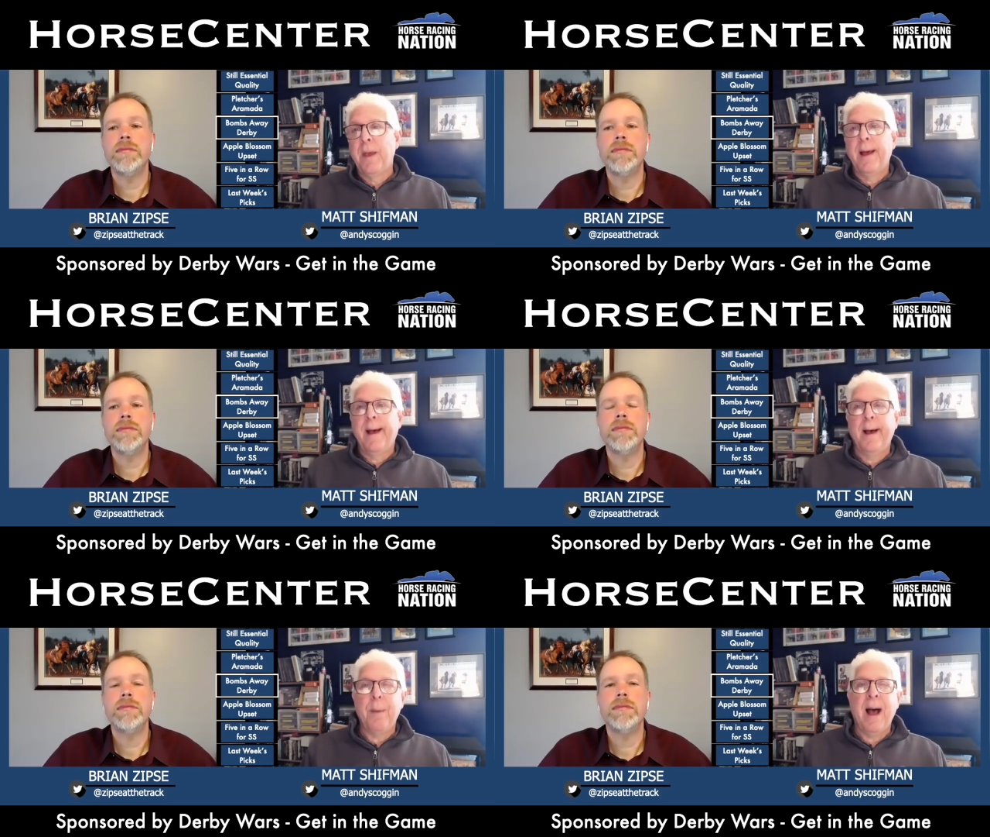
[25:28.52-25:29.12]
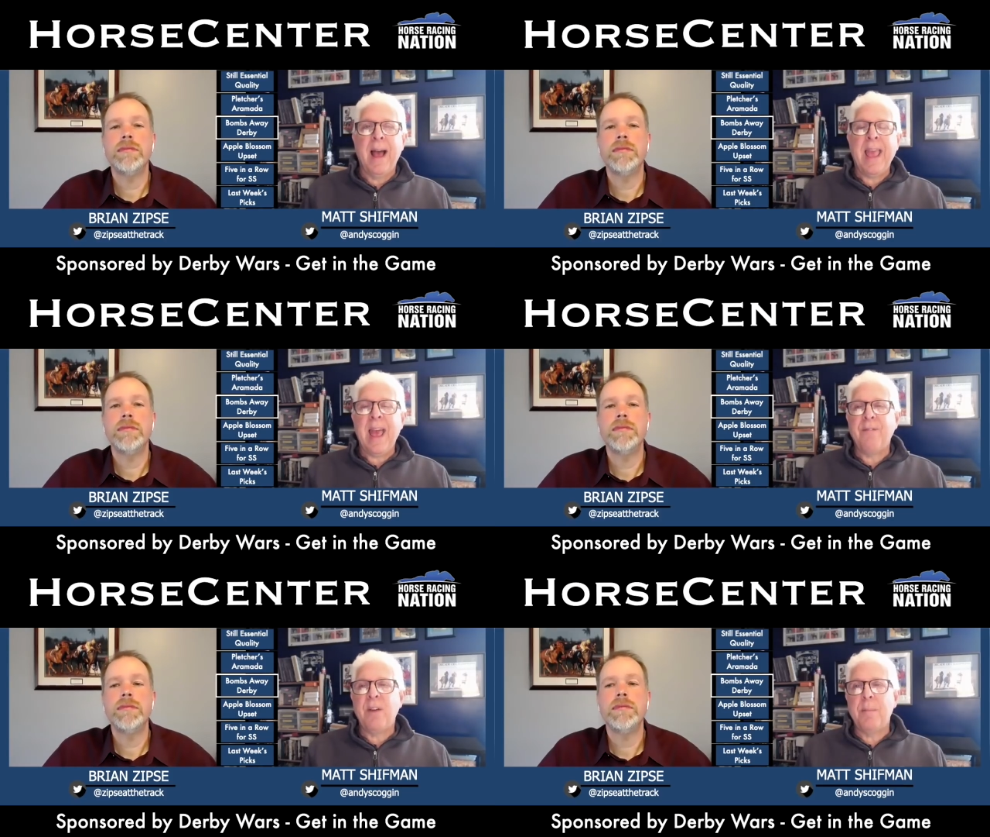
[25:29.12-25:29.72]
Speaker 1: Um, I have
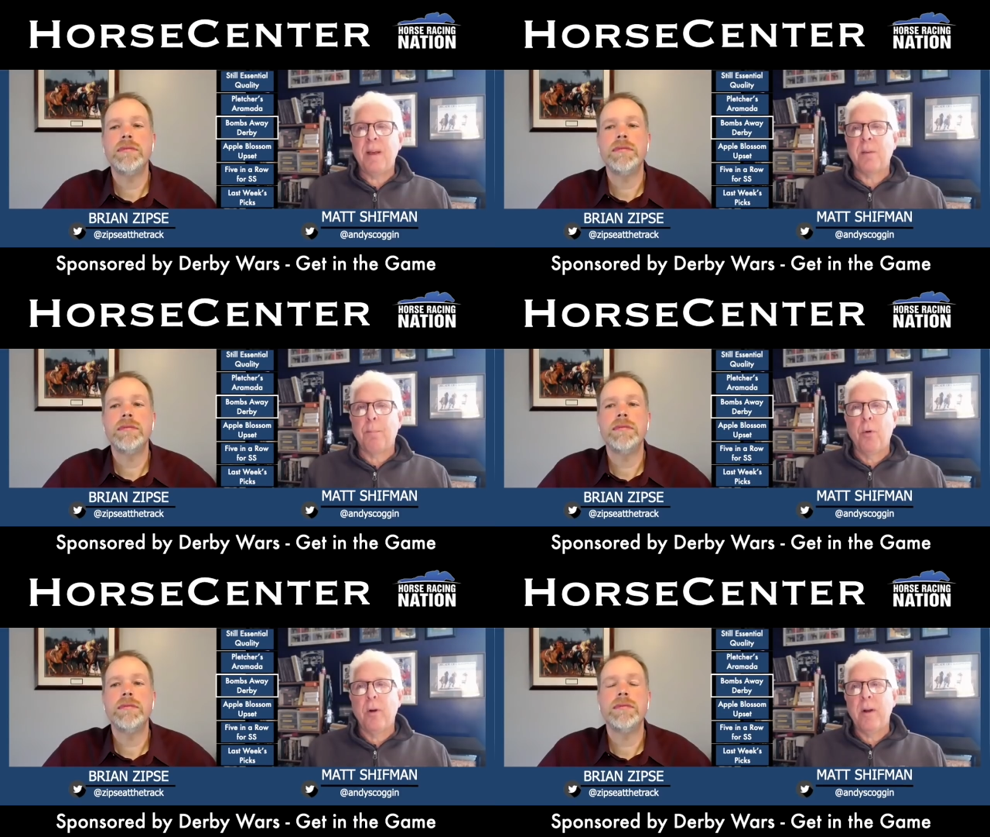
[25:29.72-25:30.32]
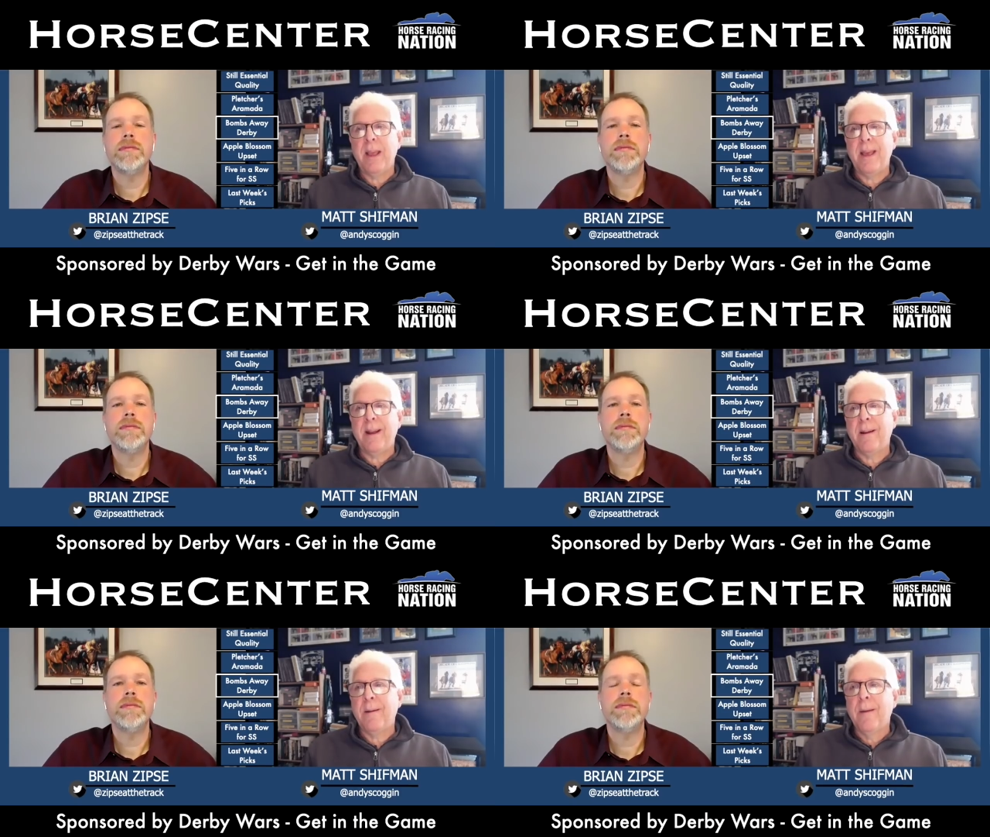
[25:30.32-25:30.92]
him as a board hitter.
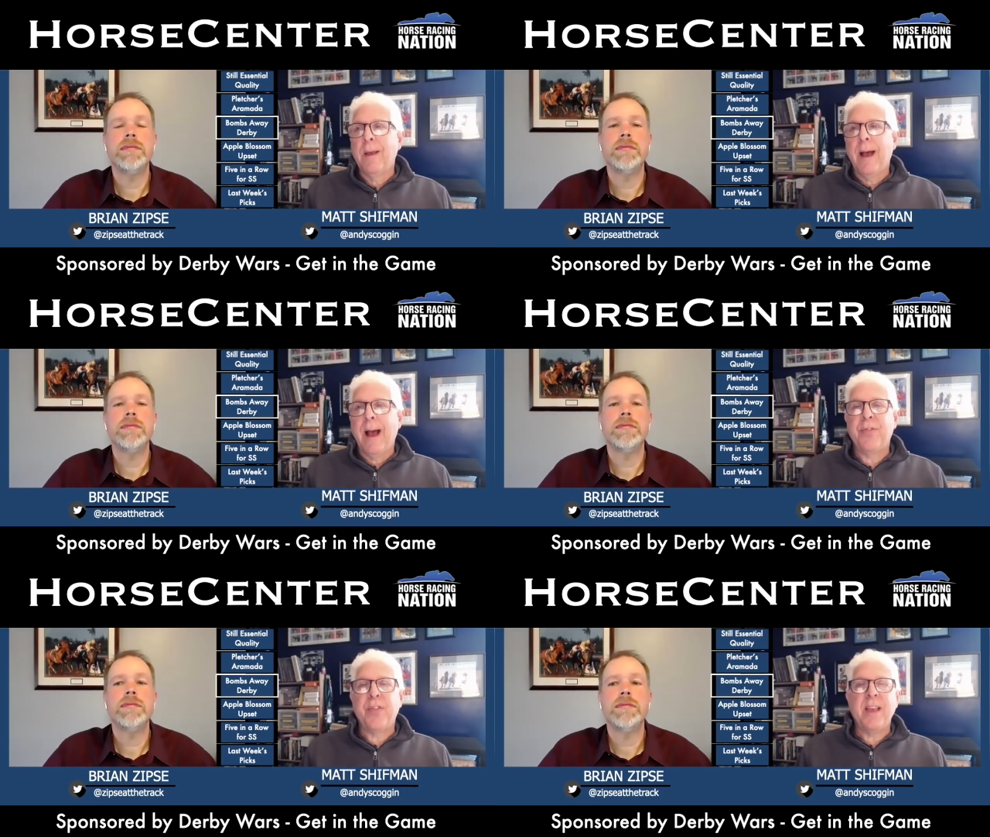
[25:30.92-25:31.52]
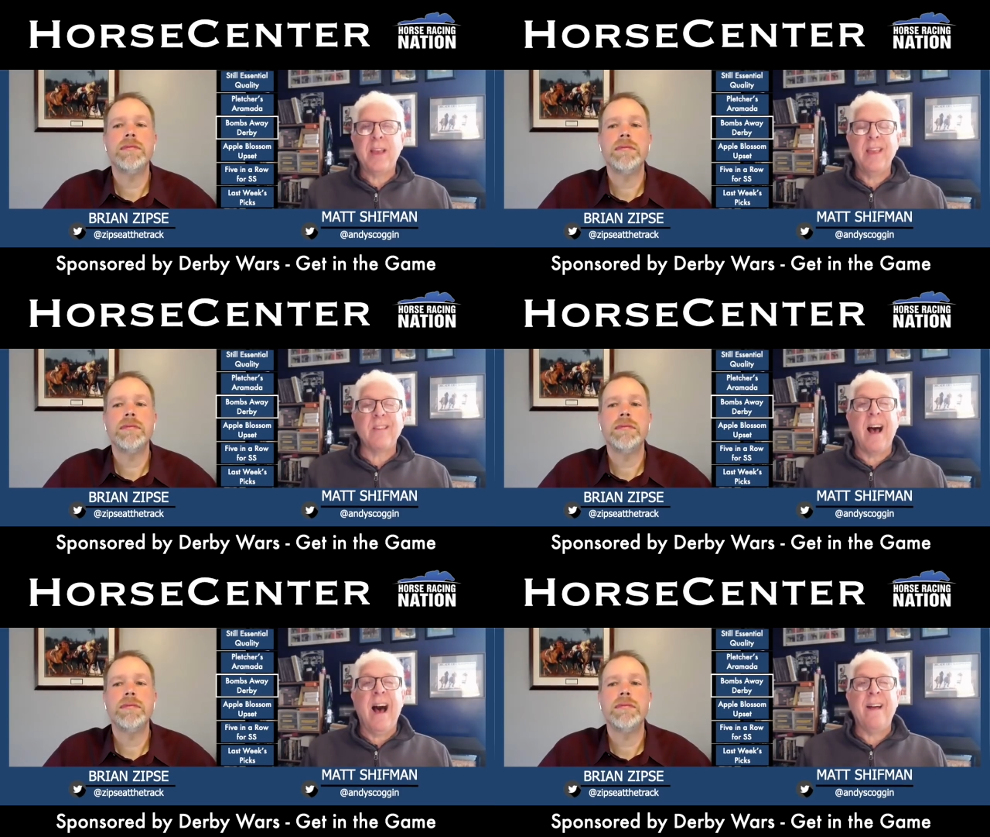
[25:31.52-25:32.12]
I think his
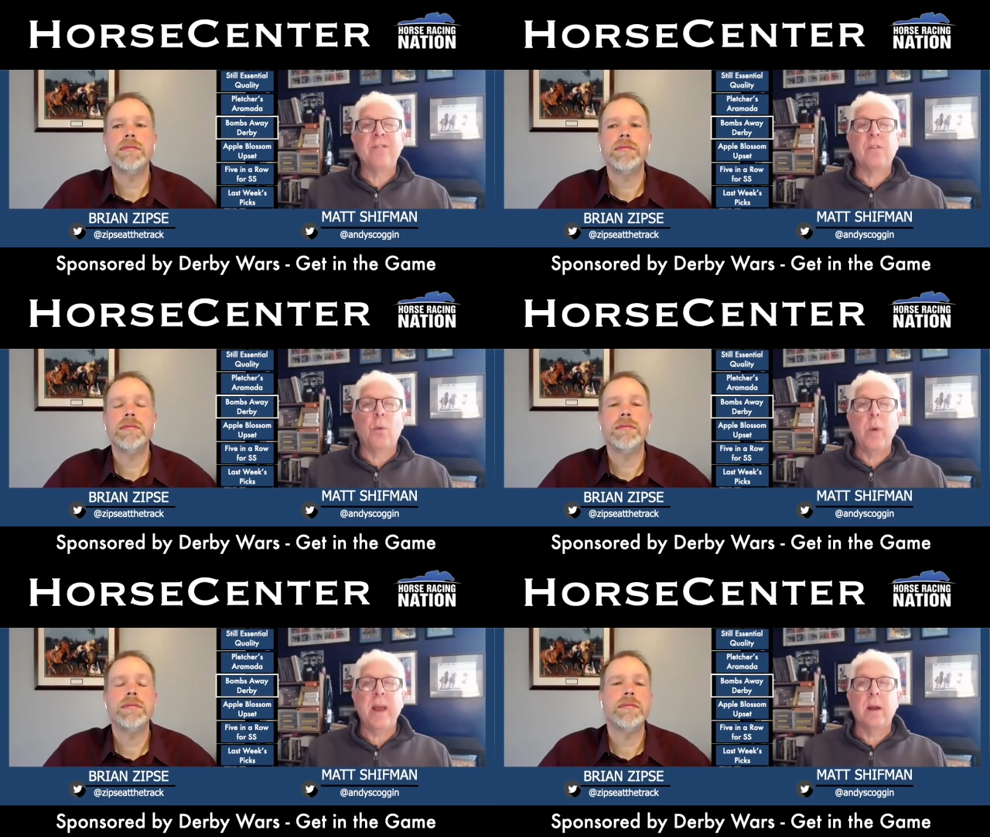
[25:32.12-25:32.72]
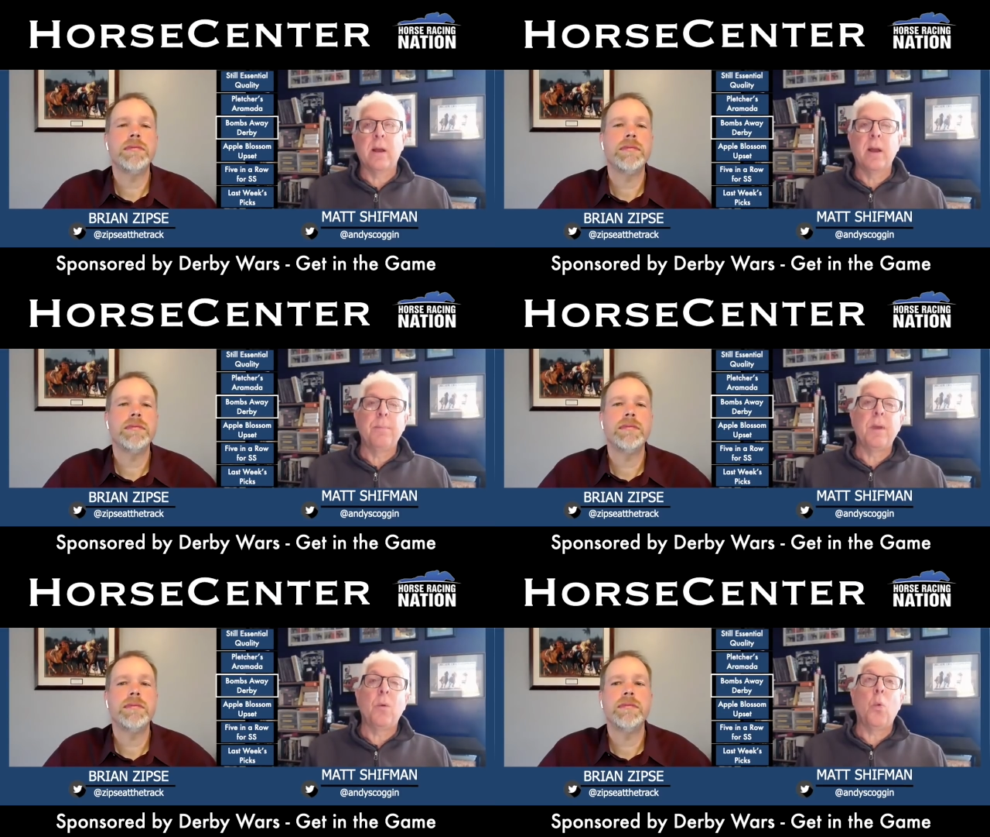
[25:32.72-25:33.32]
odds to win are going to be
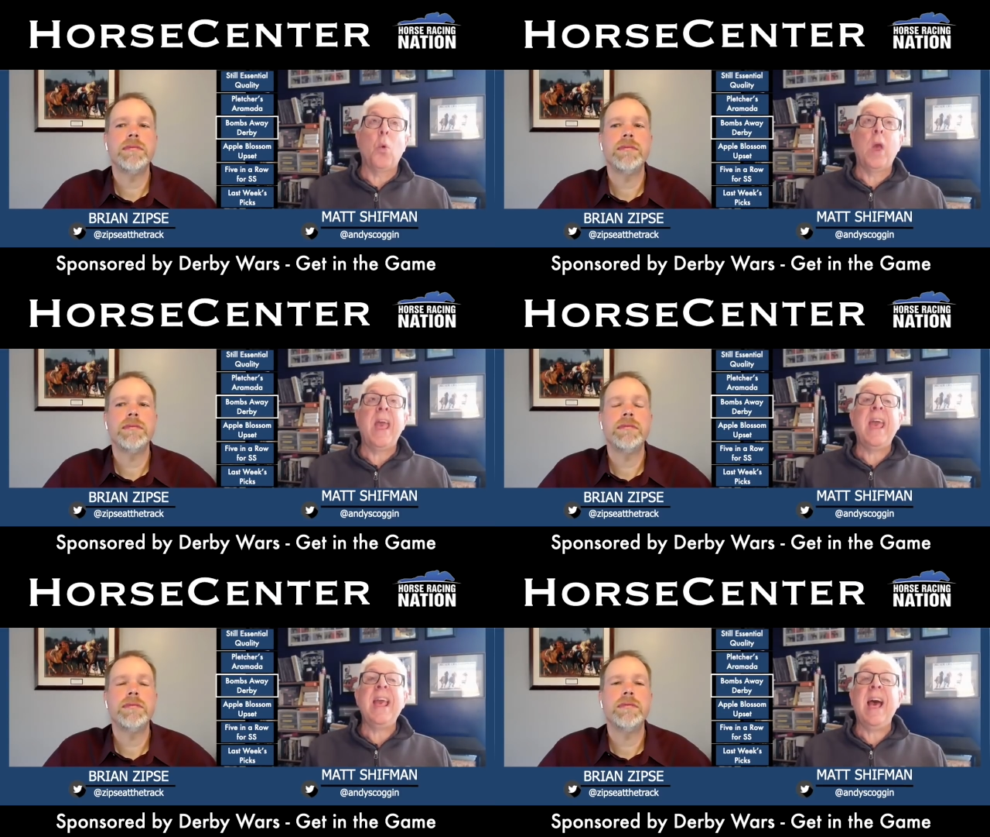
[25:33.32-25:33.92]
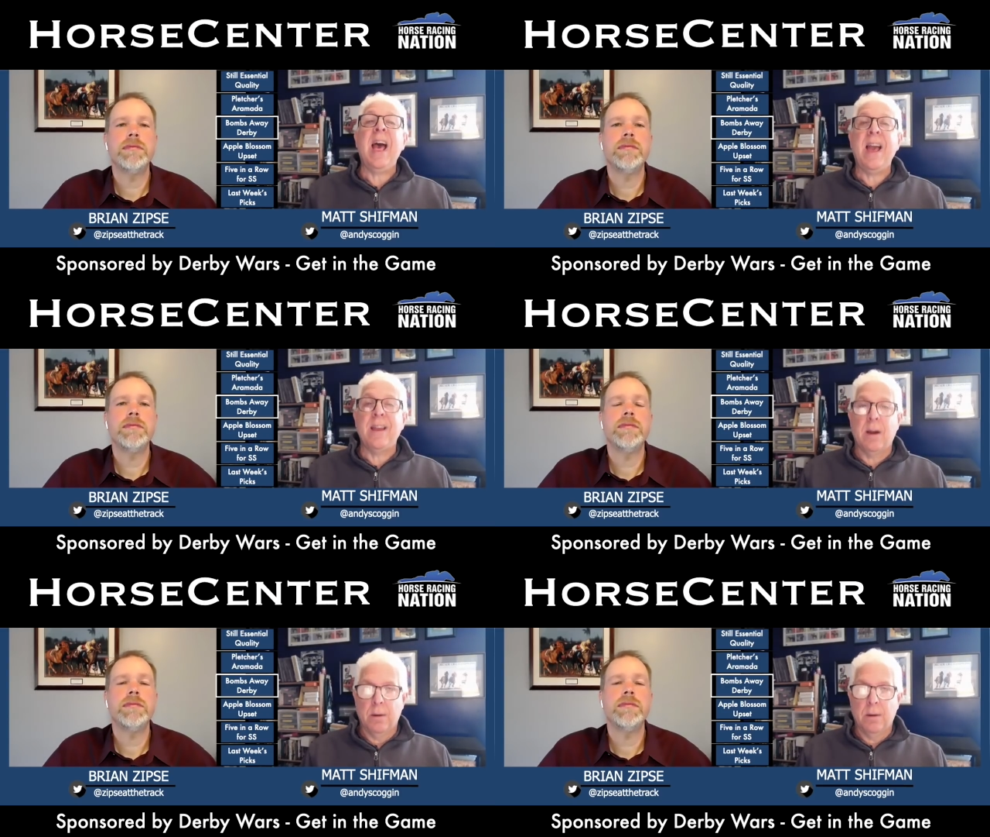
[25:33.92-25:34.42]
way higher